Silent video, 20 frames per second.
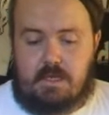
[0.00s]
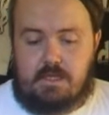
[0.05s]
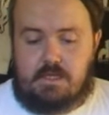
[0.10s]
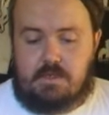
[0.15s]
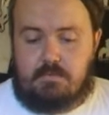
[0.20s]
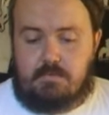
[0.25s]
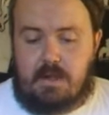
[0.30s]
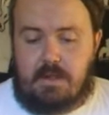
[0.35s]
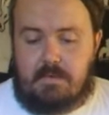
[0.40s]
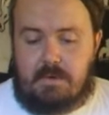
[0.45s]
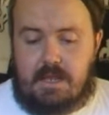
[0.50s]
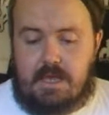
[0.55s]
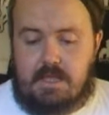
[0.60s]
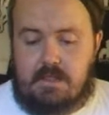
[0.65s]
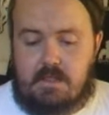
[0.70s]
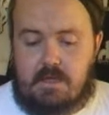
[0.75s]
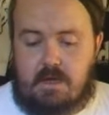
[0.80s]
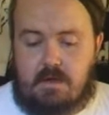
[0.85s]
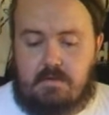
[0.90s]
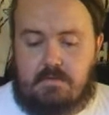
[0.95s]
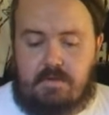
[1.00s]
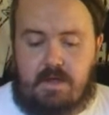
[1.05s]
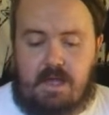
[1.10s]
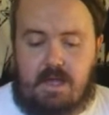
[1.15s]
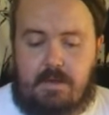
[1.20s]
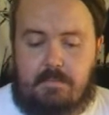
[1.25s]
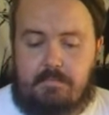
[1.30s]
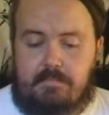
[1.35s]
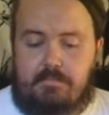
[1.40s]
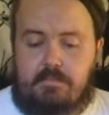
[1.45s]
It's a re-release of,
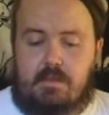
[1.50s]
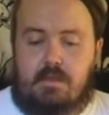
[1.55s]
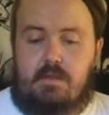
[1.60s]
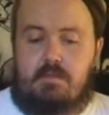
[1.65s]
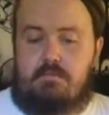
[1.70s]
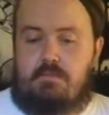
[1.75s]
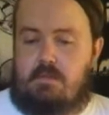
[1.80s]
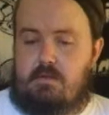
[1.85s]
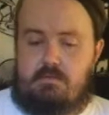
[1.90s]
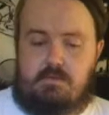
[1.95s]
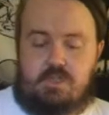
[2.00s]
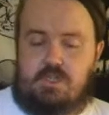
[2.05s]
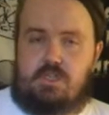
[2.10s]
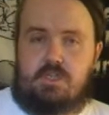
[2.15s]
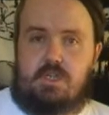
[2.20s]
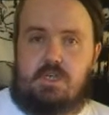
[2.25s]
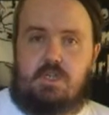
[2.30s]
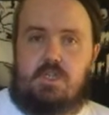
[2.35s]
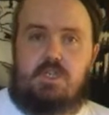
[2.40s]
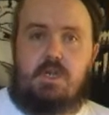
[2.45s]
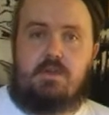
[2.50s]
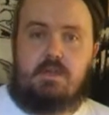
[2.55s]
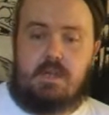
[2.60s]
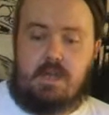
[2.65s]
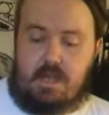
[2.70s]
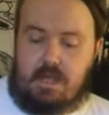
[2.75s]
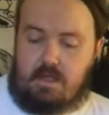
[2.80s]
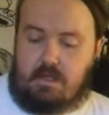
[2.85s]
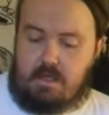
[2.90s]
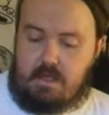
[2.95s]
I'm just going to show you
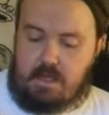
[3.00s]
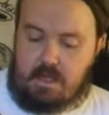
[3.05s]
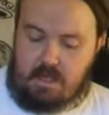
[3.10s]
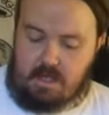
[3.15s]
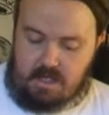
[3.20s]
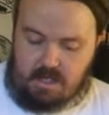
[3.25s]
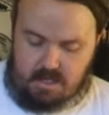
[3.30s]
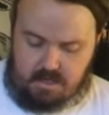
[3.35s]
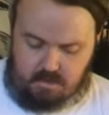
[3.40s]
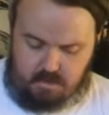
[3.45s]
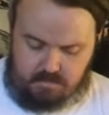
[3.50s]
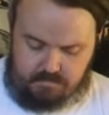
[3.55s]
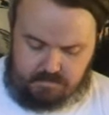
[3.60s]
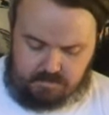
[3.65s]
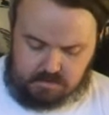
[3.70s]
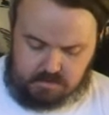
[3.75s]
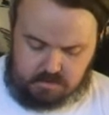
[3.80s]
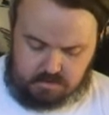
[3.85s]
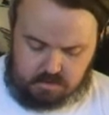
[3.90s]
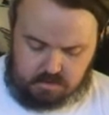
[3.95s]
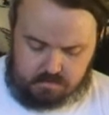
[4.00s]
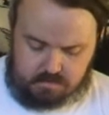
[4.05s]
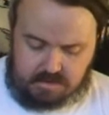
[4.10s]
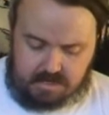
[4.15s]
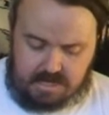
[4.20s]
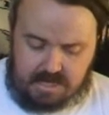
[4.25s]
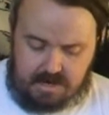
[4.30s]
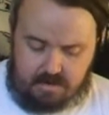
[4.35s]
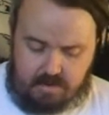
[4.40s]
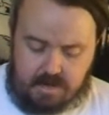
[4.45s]
now, and I hope that it's not too
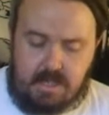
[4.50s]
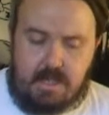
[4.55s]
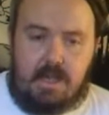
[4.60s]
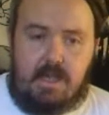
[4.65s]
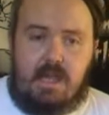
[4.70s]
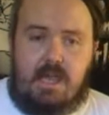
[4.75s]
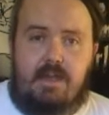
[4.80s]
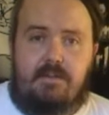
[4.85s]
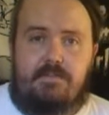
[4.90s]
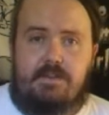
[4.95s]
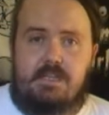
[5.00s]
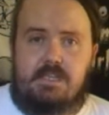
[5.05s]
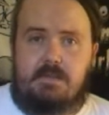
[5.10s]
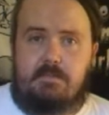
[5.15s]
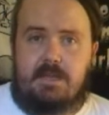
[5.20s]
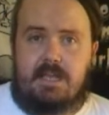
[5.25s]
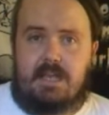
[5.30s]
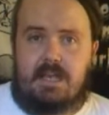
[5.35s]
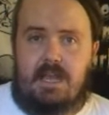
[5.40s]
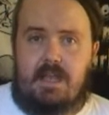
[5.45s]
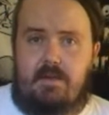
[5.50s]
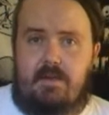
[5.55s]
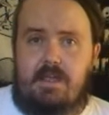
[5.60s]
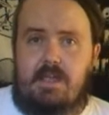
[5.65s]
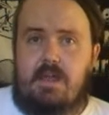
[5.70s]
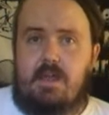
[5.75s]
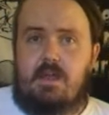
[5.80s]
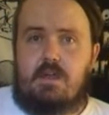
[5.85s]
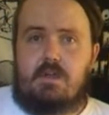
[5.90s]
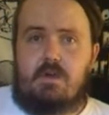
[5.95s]
glary. If it is a bit
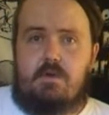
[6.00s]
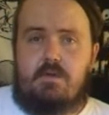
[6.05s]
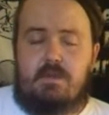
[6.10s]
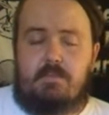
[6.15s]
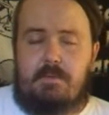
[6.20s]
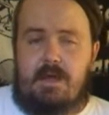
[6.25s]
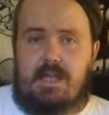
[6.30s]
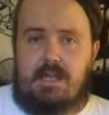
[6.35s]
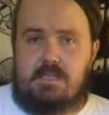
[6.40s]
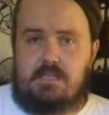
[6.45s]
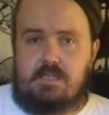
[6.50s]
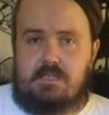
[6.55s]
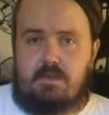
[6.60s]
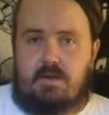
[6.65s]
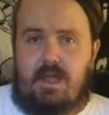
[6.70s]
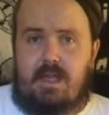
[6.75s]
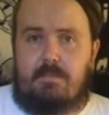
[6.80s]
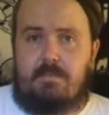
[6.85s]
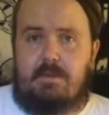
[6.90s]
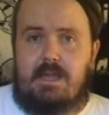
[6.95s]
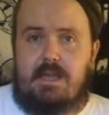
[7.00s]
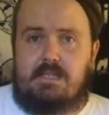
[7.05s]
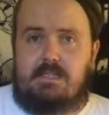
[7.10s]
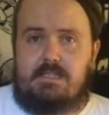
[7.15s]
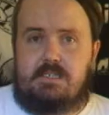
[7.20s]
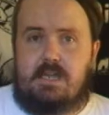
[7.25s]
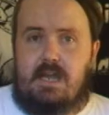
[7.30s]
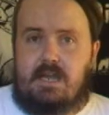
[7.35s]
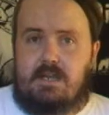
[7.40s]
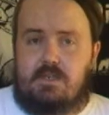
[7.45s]
glary, go to my Instagram,
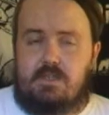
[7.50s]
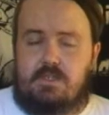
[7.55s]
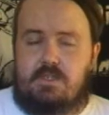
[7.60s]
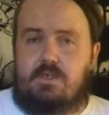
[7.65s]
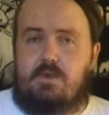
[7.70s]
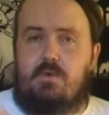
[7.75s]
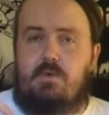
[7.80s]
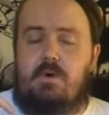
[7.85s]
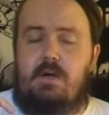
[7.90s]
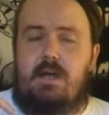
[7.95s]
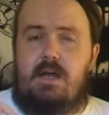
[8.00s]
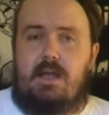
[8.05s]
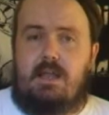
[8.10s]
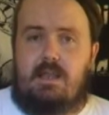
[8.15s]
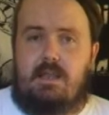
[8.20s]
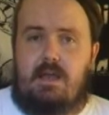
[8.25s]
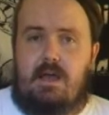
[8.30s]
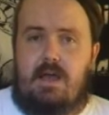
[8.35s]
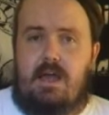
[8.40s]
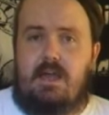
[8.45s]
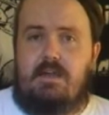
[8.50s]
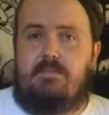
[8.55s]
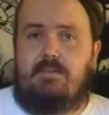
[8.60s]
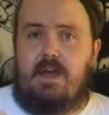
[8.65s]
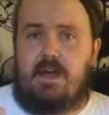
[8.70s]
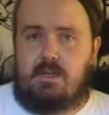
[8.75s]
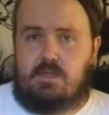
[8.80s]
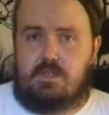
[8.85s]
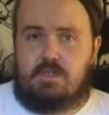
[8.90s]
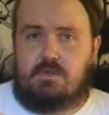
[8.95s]

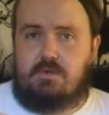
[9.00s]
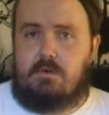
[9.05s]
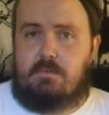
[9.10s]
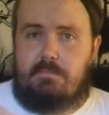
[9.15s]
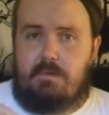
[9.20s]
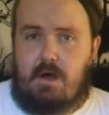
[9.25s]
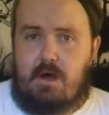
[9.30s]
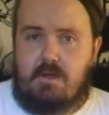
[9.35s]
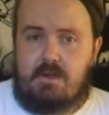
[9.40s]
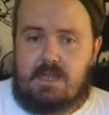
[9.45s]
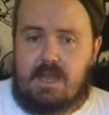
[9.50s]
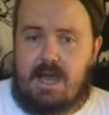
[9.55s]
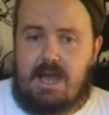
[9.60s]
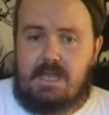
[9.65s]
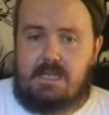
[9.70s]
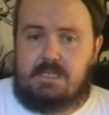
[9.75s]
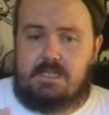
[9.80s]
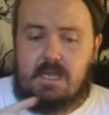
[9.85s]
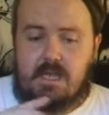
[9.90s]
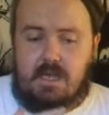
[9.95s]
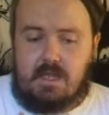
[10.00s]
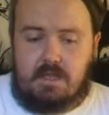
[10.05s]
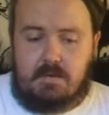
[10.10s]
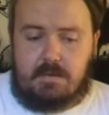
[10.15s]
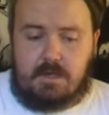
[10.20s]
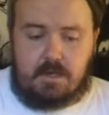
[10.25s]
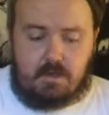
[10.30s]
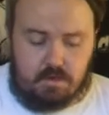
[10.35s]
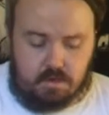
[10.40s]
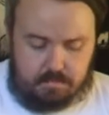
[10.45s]
it's_alive_podcast. There'll
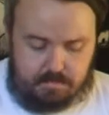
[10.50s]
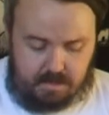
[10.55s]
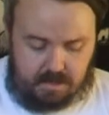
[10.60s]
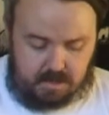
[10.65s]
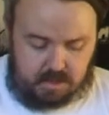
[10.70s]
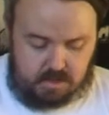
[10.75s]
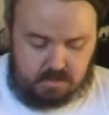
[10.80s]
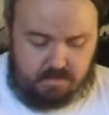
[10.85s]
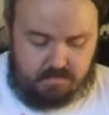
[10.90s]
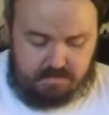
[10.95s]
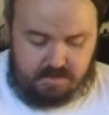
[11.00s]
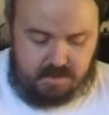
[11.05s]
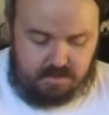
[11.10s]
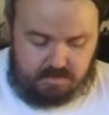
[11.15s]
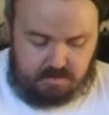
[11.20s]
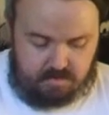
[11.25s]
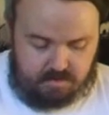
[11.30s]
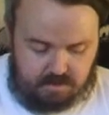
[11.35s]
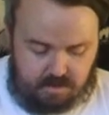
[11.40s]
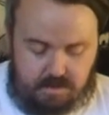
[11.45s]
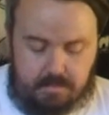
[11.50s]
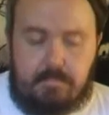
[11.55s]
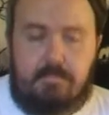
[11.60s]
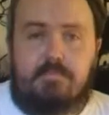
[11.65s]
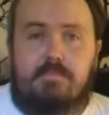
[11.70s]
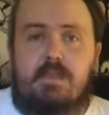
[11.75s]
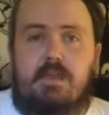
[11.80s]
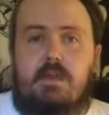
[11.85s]
be a good picture of this on there.